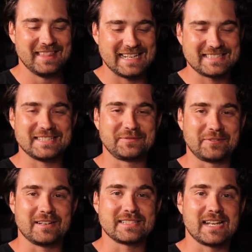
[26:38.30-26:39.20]
That's it
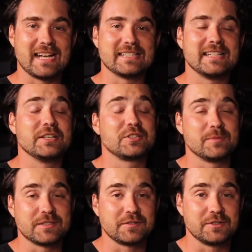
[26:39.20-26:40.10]
for us, guys. Thank you so
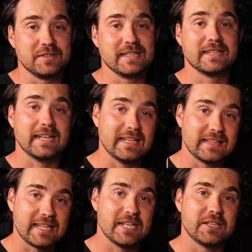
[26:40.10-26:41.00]
much for tuning in.
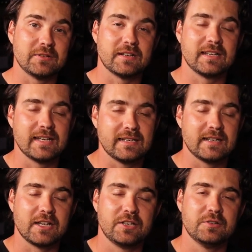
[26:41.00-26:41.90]
And thank you again.
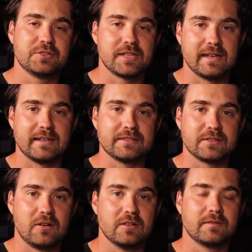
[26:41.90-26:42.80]
A huge shout out
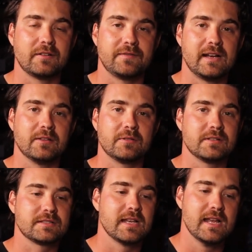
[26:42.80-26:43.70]
to all of our
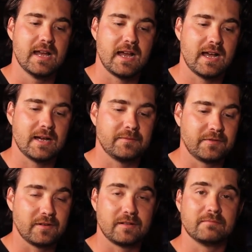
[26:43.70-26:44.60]
followers
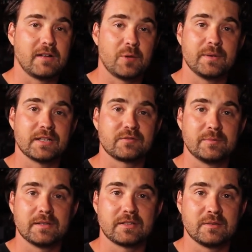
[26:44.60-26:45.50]
for helping us
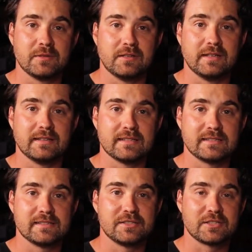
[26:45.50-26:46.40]
rebuild the community.
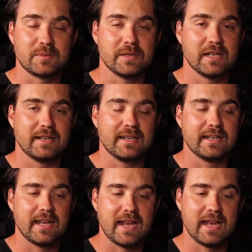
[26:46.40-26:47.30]
This is just the
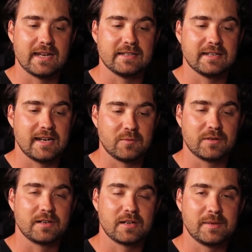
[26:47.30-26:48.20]
beginning, and we're
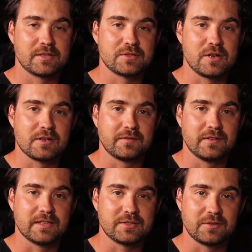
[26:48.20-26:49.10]
going to come out stronger
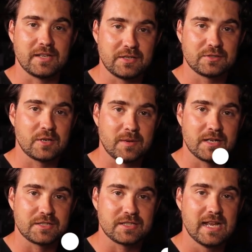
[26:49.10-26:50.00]
for this. So thank you so
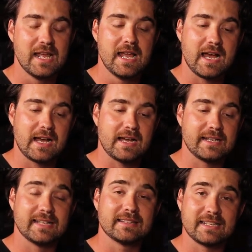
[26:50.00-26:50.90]
much.
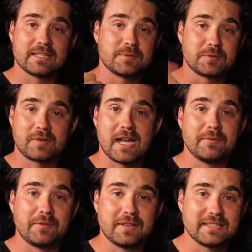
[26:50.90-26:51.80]
Again, like and
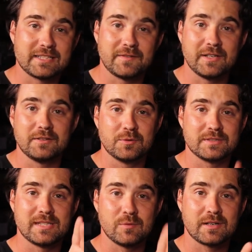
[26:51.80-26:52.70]
subscribe if you like this video. You
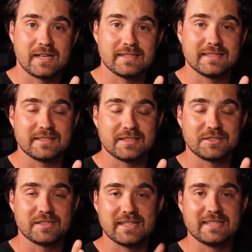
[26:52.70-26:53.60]
want to see more content
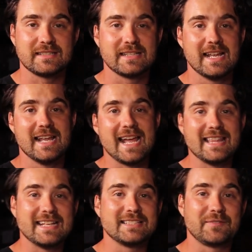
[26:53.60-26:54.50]
such as this.
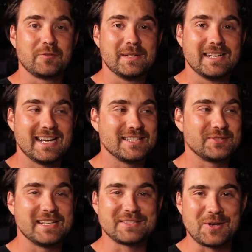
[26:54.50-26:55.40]
And that's it for me, guys.
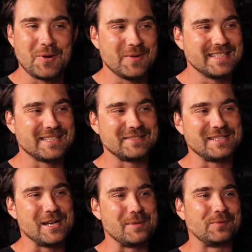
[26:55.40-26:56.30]
So as always, I'll
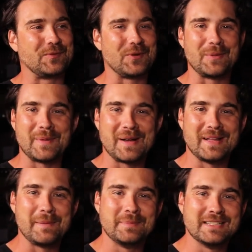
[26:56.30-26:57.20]
see you all before the
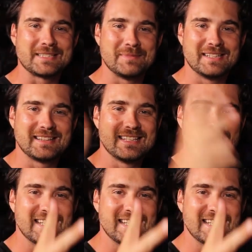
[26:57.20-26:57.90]
bell. MB Smith